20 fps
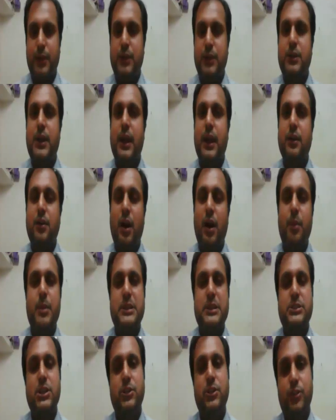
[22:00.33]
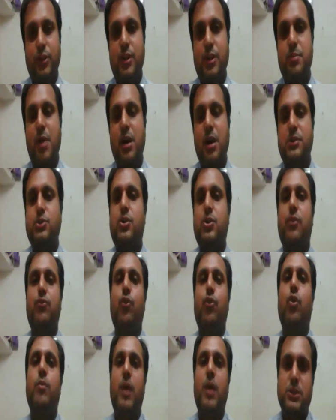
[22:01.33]
It can come as a 3 marks or
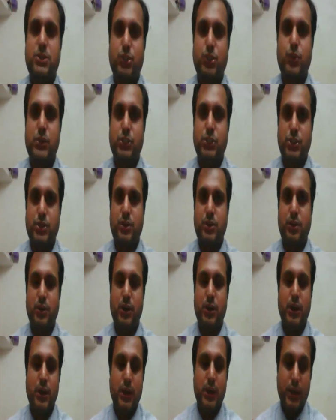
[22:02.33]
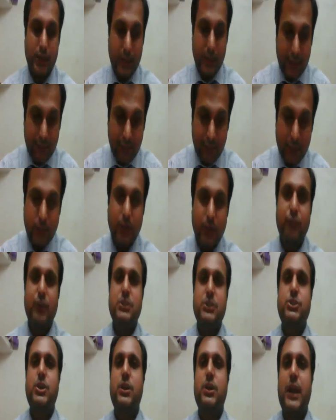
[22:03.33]
4 marks question. Even the
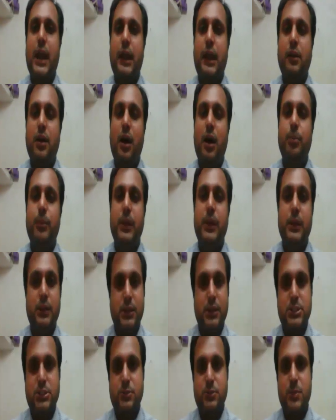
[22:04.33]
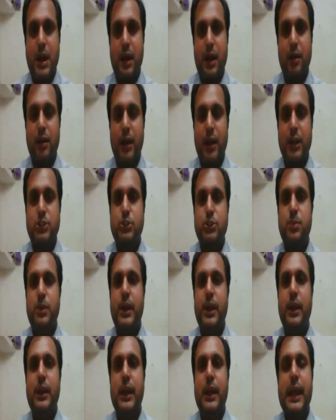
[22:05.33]
question can come in this manner:
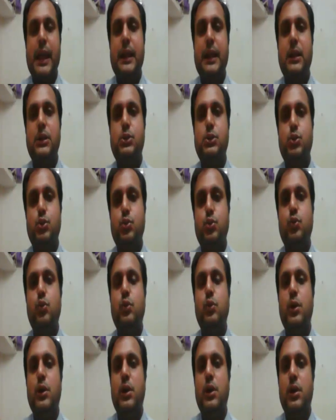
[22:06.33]
explain any two